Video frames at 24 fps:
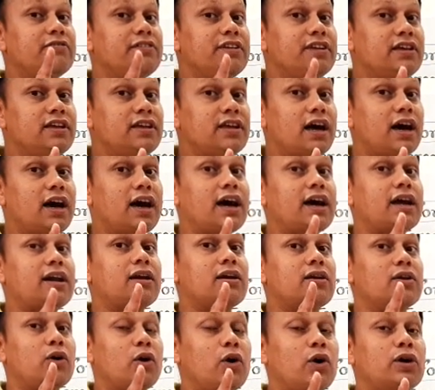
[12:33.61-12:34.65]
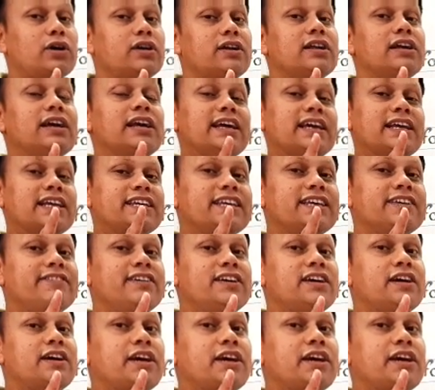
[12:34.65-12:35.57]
we are not giving